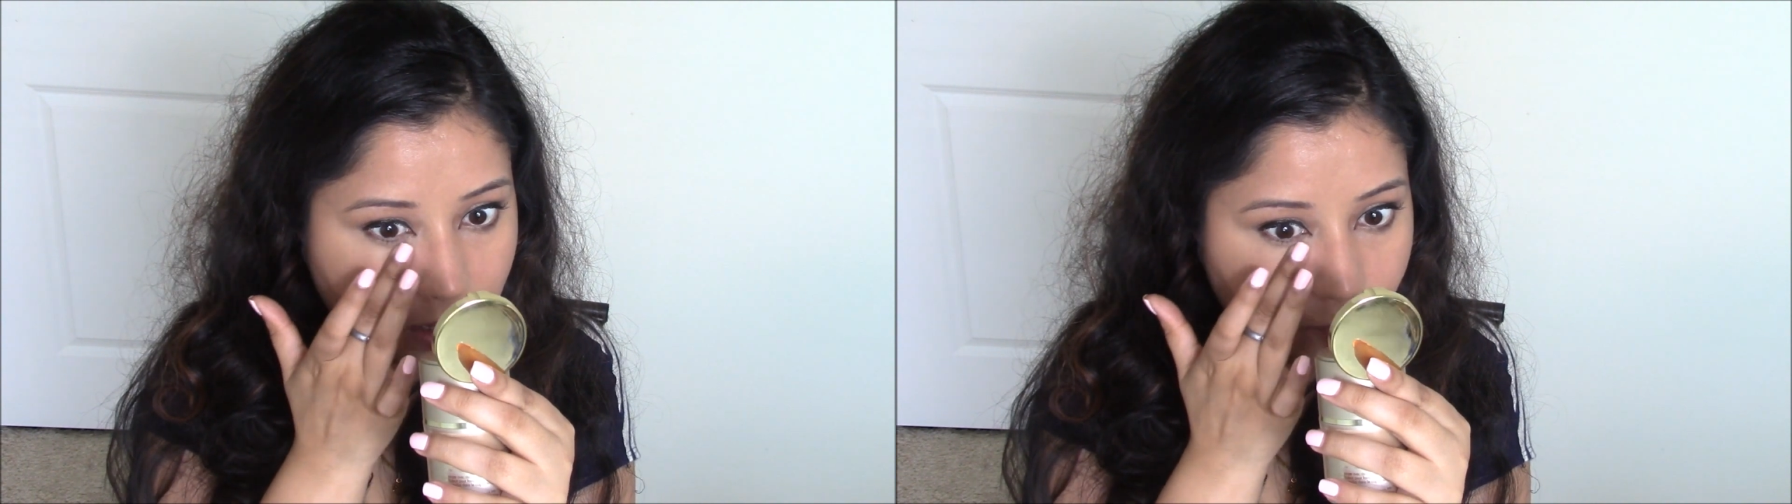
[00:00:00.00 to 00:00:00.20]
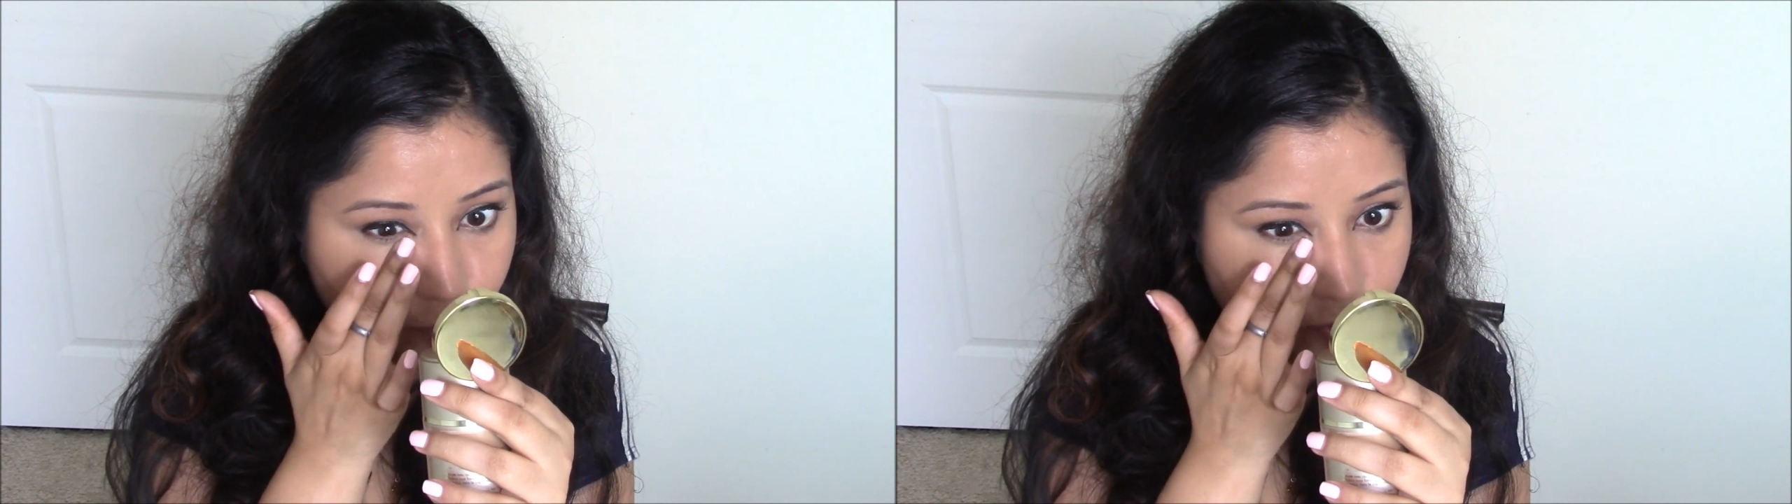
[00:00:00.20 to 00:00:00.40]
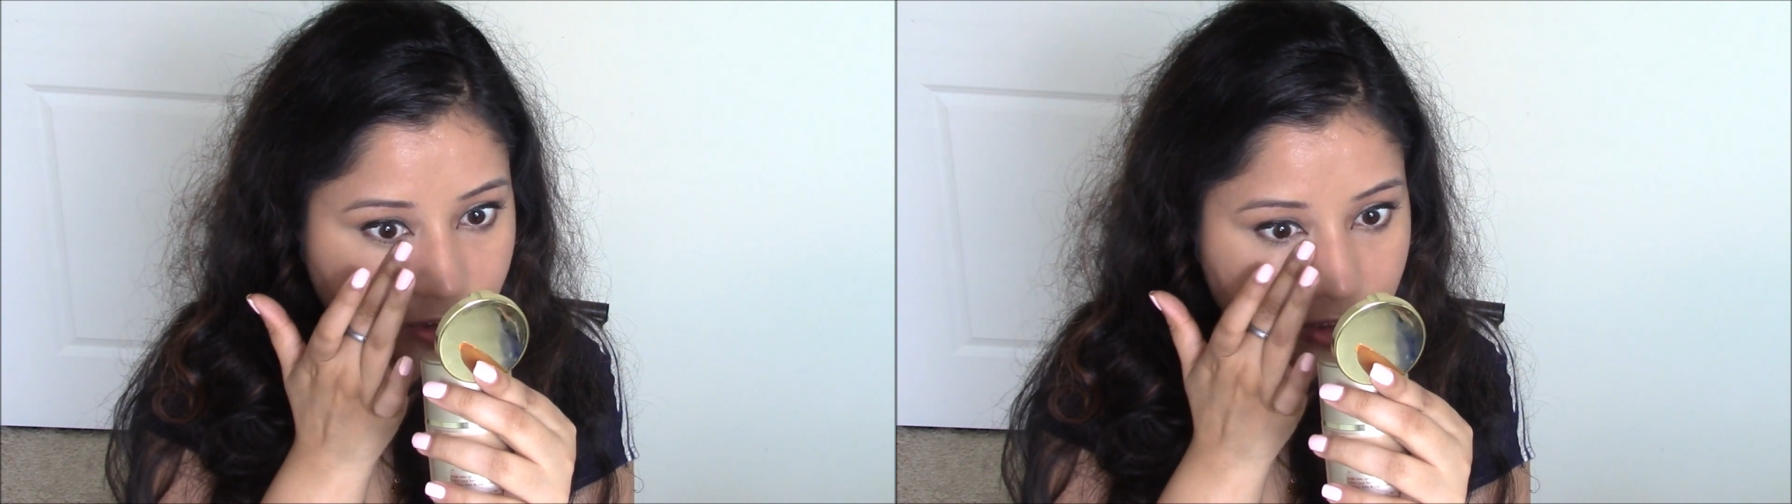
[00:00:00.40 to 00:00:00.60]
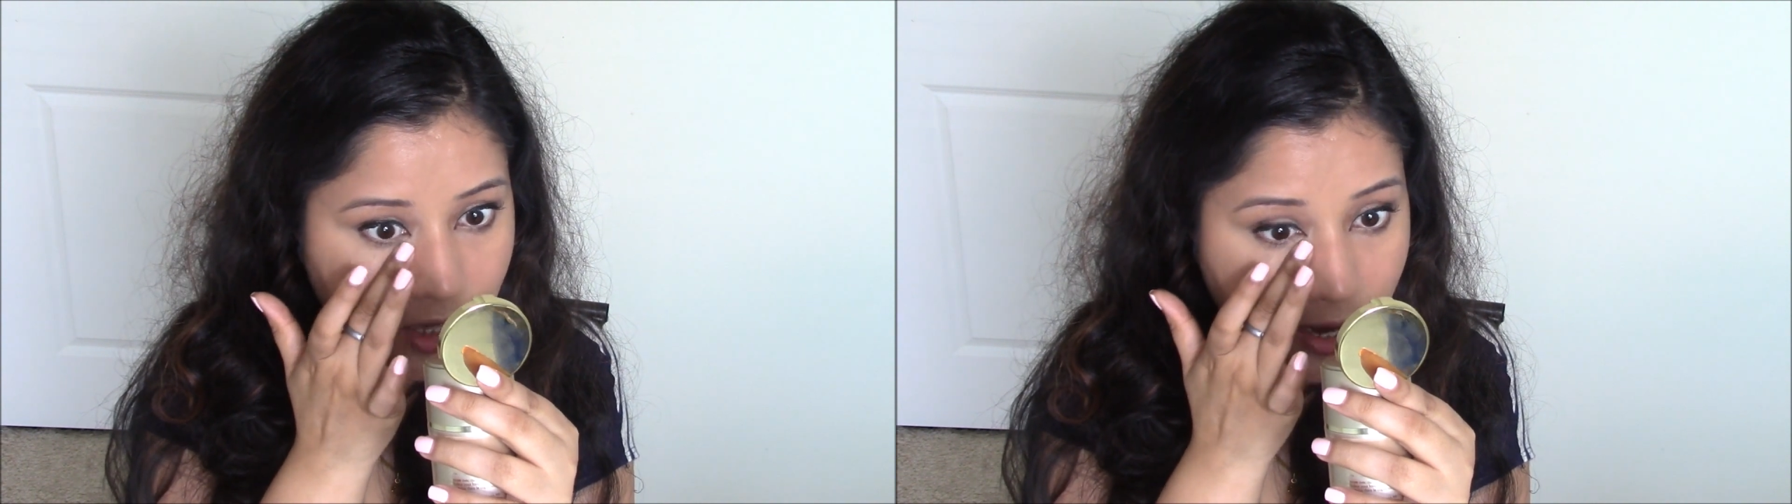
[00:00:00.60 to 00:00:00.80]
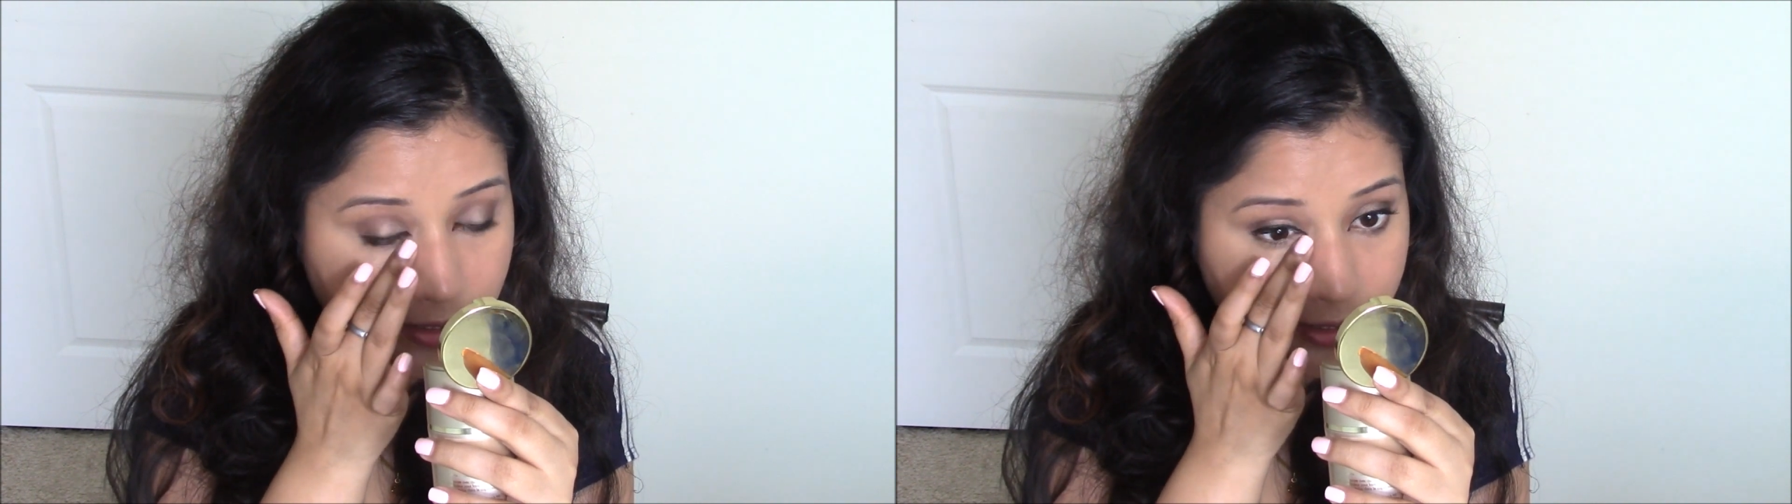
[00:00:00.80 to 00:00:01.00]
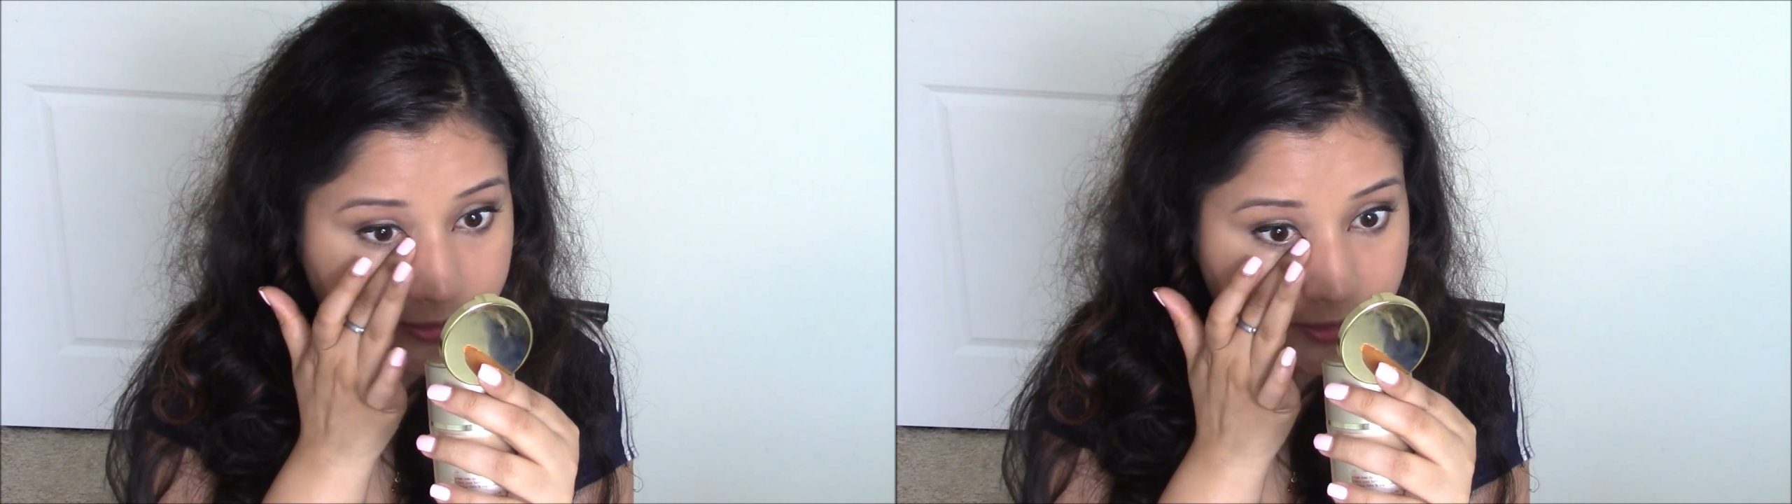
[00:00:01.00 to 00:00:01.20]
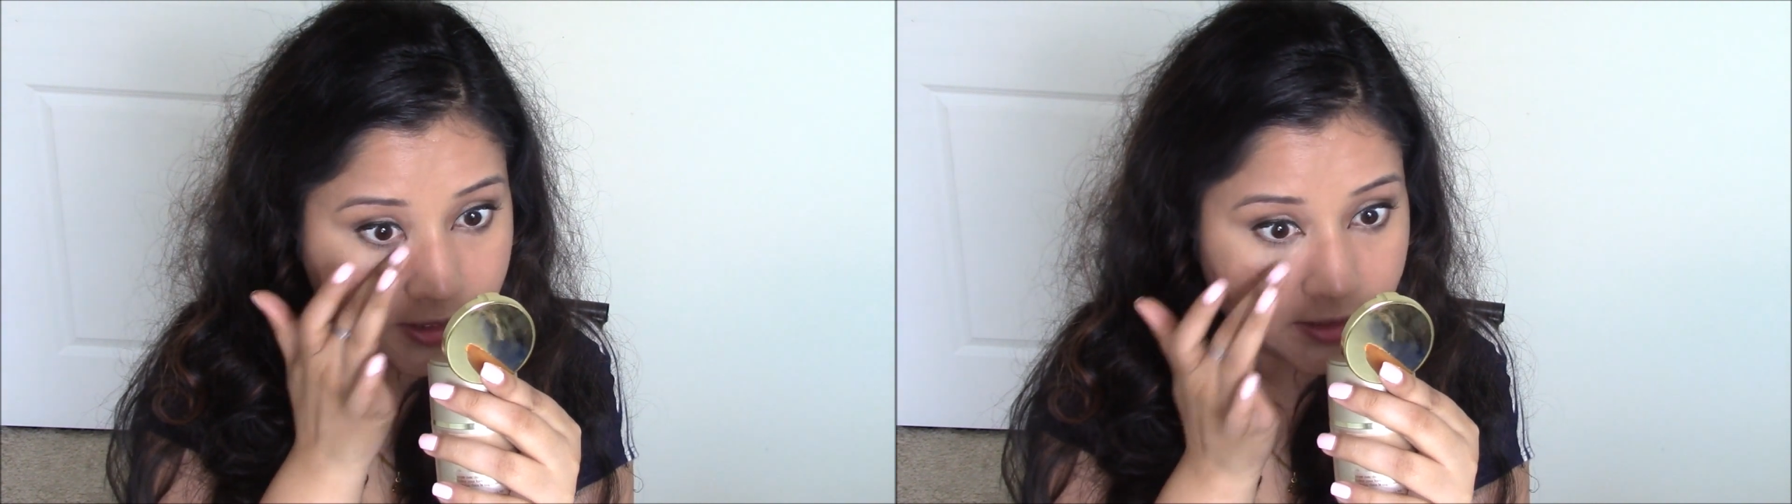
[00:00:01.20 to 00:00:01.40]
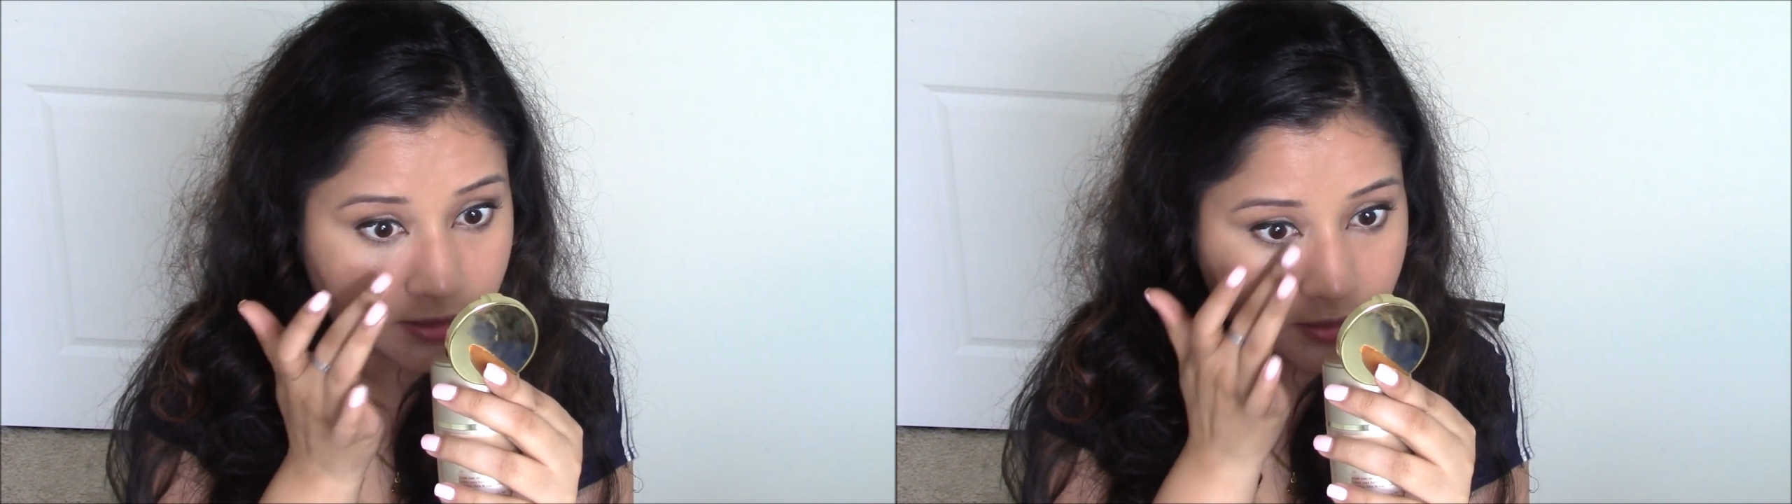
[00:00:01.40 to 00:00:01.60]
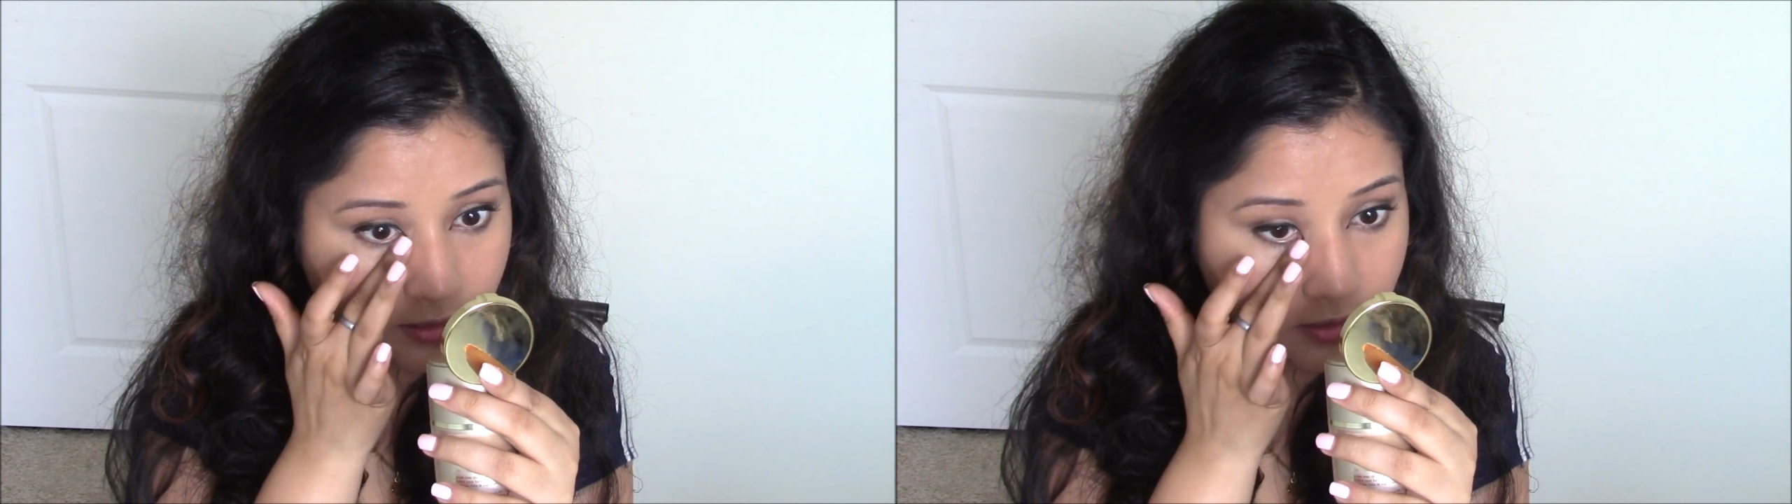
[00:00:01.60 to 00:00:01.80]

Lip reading: V highlight thing.